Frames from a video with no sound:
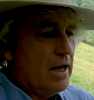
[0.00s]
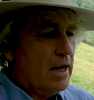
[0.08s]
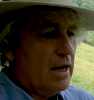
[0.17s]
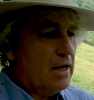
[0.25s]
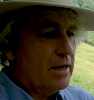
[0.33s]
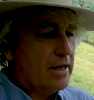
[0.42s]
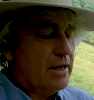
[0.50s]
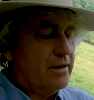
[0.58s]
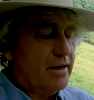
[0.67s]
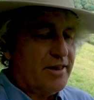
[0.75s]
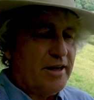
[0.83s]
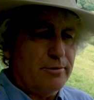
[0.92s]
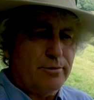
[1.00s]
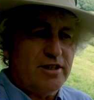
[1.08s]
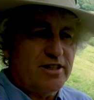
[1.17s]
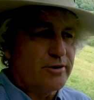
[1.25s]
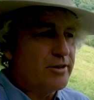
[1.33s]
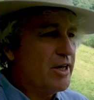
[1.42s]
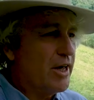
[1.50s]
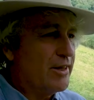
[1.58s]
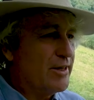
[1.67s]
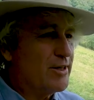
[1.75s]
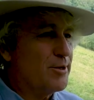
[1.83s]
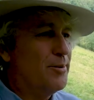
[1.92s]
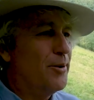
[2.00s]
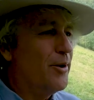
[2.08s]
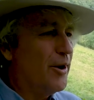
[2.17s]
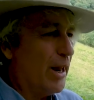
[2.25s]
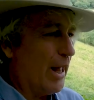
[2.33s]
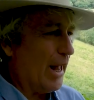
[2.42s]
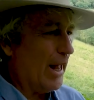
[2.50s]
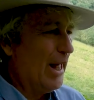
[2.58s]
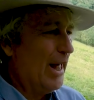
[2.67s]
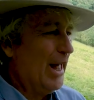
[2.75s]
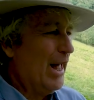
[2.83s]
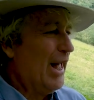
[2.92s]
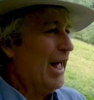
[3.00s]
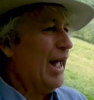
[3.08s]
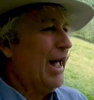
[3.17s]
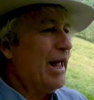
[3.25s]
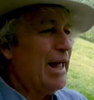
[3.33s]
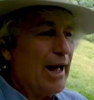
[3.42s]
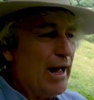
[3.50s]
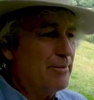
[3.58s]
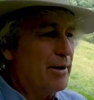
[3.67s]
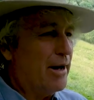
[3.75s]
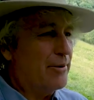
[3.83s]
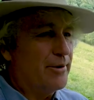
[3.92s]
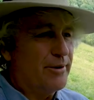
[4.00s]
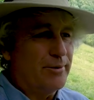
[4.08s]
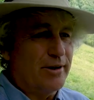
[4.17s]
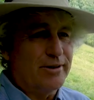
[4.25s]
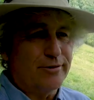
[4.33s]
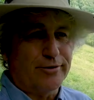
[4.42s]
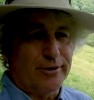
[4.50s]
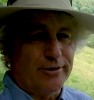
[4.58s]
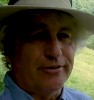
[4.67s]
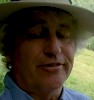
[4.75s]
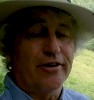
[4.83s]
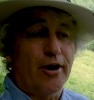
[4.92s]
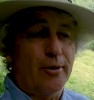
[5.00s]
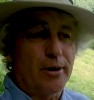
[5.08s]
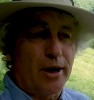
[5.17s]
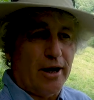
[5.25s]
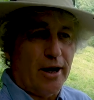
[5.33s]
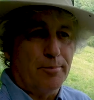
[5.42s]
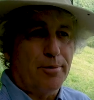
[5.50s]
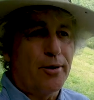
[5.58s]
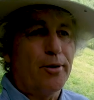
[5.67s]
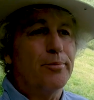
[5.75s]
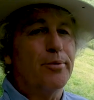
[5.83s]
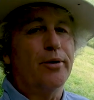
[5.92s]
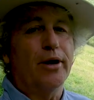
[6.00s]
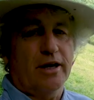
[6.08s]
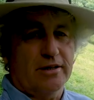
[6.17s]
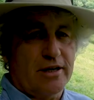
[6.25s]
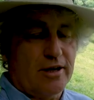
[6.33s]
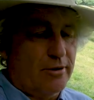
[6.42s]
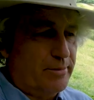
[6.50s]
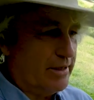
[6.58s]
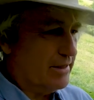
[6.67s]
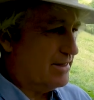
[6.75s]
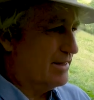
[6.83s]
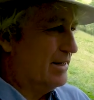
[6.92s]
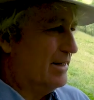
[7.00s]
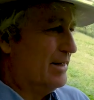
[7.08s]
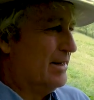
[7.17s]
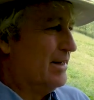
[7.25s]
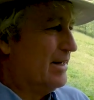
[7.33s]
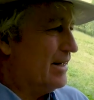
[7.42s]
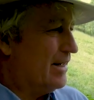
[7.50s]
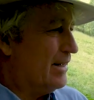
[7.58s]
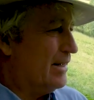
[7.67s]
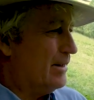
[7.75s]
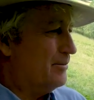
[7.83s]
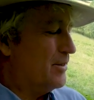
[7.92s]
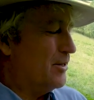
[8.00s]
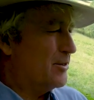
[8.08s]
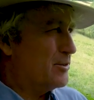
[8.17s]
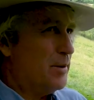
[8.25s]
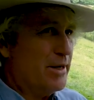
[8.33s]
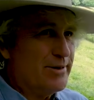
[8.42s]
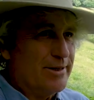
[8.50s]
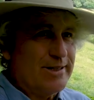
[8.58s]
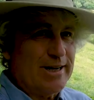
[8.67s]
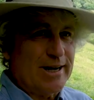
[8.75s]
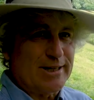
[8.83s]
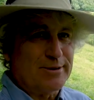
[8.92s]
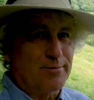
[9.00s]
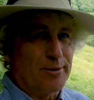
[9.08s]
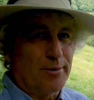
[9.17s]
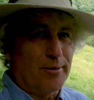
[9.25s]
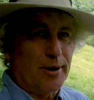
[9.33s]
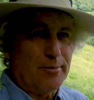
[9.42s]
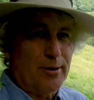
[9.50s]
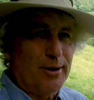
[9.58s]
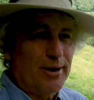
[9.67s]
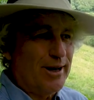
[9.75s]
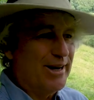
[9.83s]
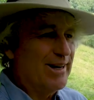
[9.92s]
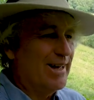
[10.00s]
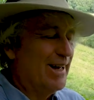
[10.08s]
I think it was Jonty this morning came out with a wonderful farmer appropriate comment. Looks better in text probably, but